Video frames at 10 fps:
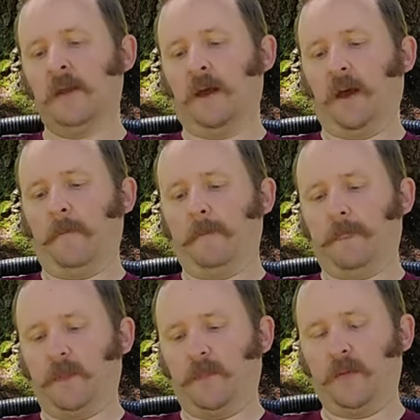
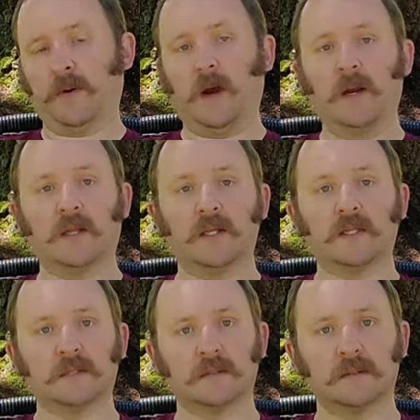But
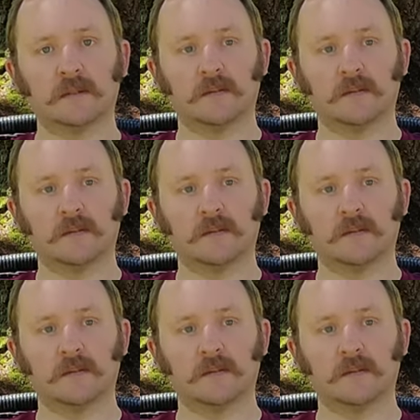regardless,